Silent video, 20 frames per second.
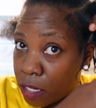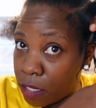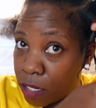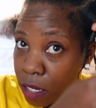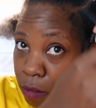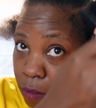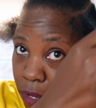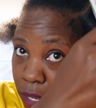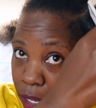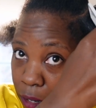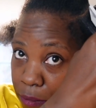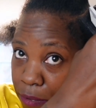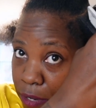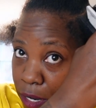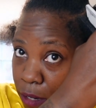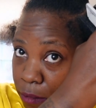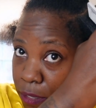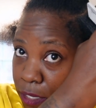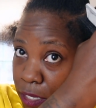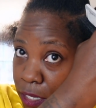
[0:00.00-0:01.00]
you know what? I
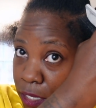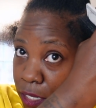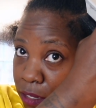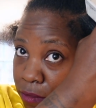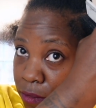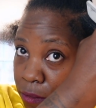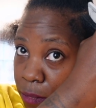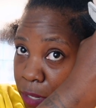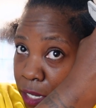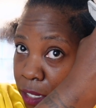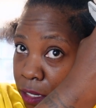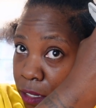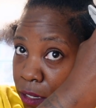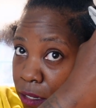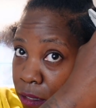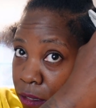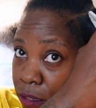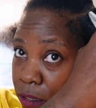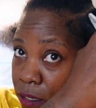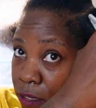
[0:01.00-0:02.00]
probably can even make it
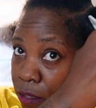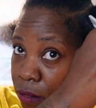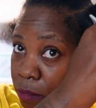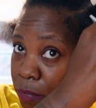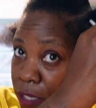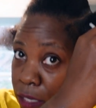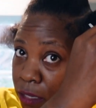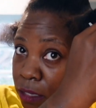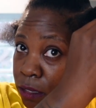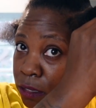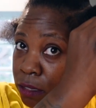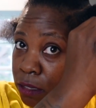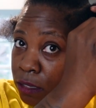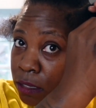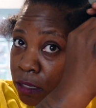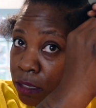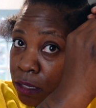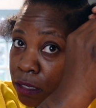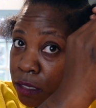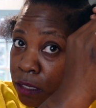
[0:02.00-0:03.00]
a little bit
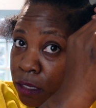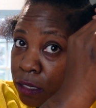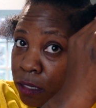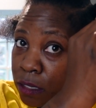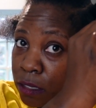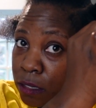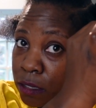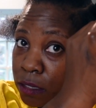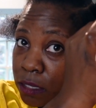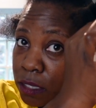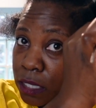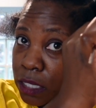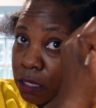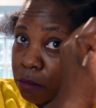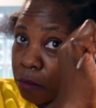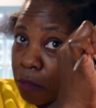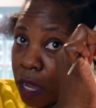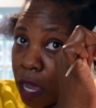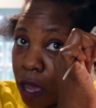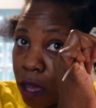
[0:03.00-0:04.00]

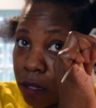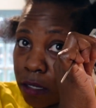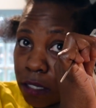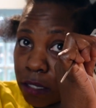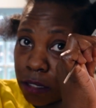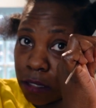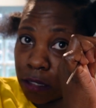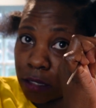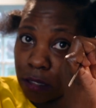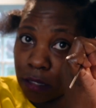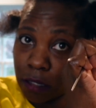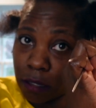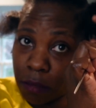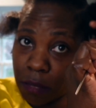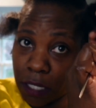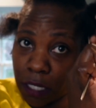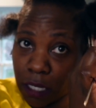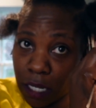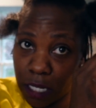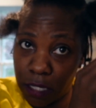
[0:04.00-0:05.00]
smaller, a little
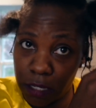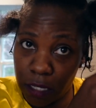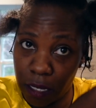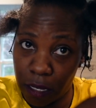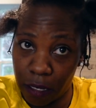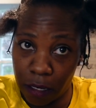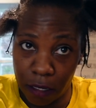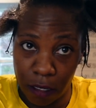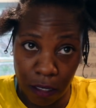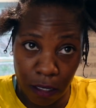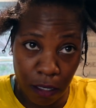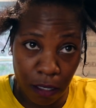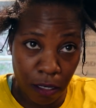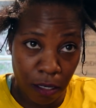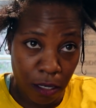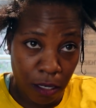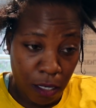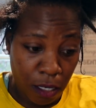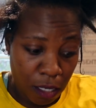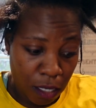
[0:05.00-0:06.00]
bit less hair.
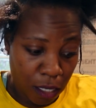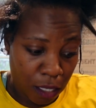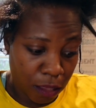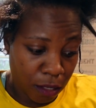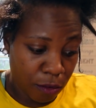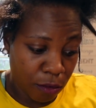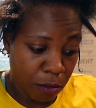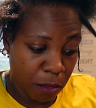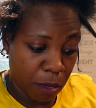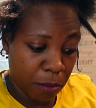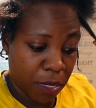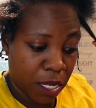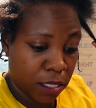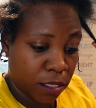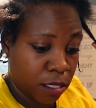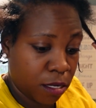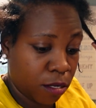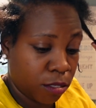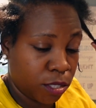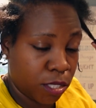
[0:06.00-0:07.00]
And then remember I
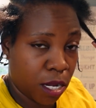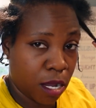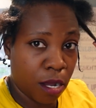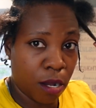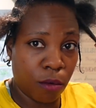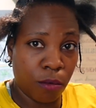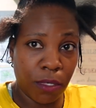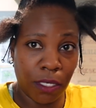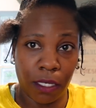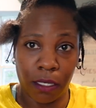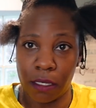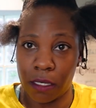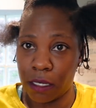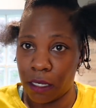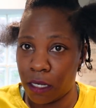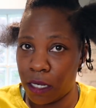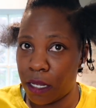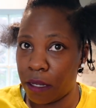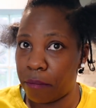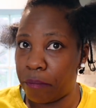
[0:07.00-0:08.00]
told y'all we need a
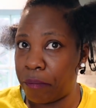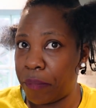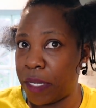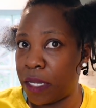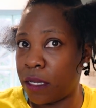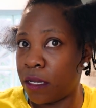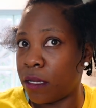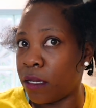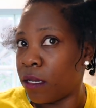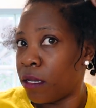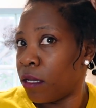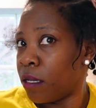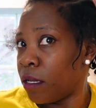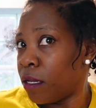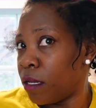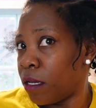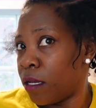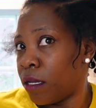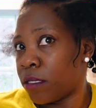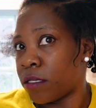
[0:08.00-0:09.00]
clip.
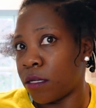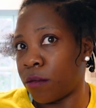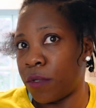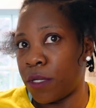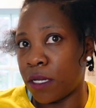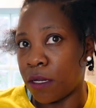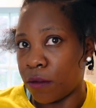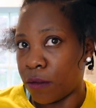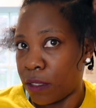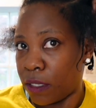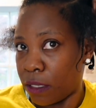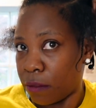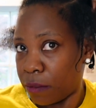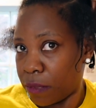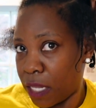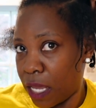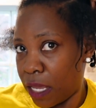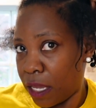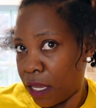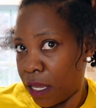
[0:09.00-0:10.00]
So we're going to clip
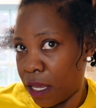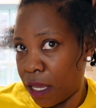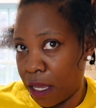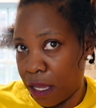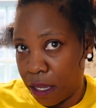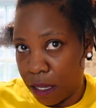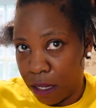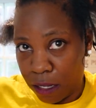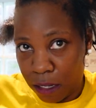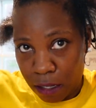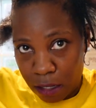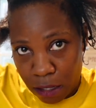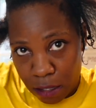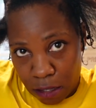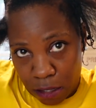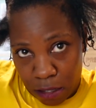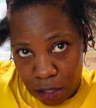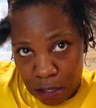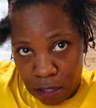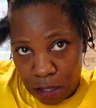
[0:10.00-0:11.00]
that hair
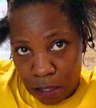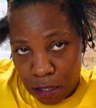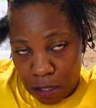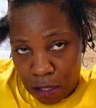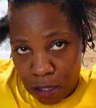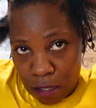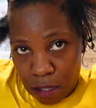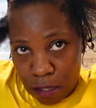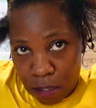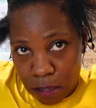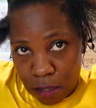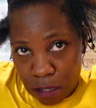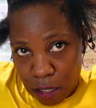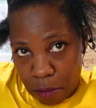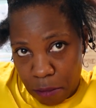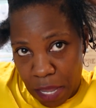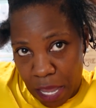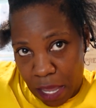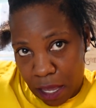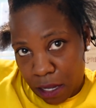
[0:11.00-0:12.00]
to the
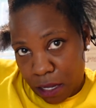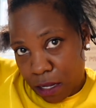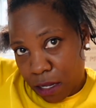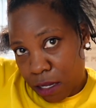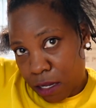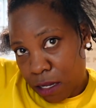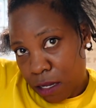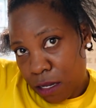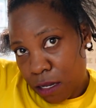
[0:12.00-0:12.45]
back